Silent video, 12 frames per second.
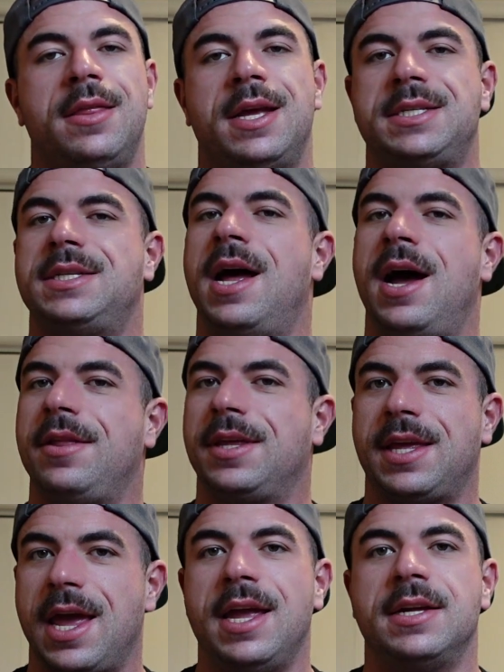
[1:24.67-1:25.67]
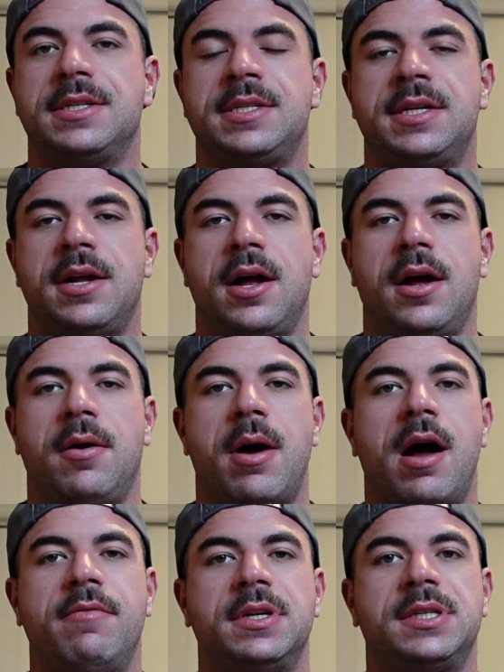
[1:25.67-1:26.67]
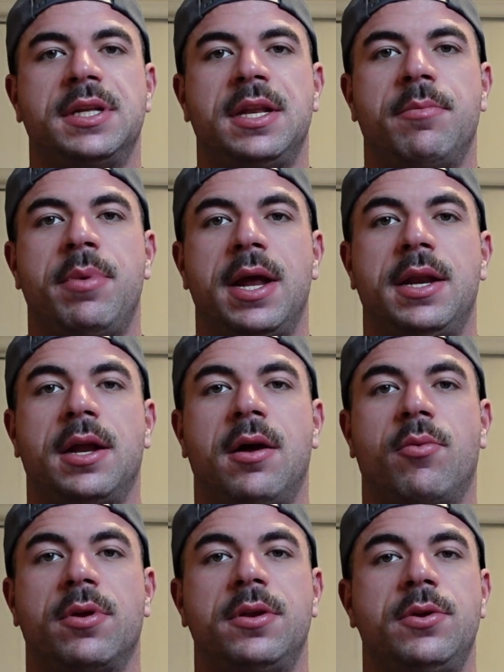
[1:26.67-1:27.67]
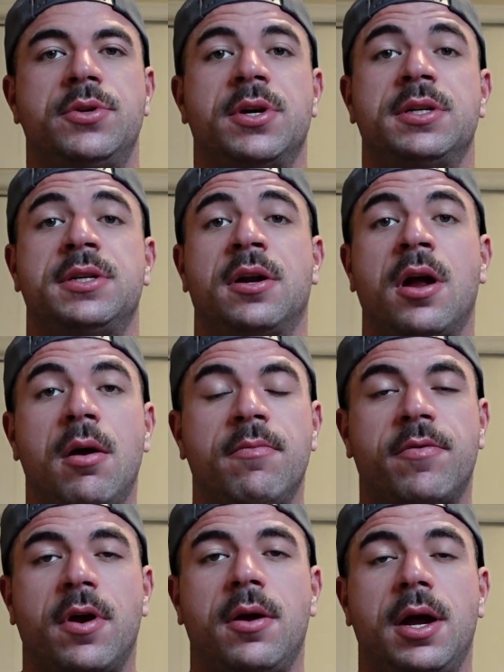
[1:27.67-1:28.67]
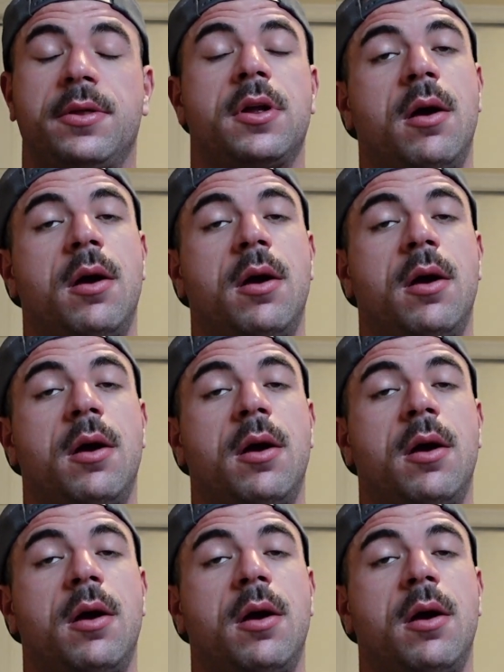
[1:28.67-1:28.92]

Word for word: That's not the case. Uh, obviously, depending on where the nutrients are come from,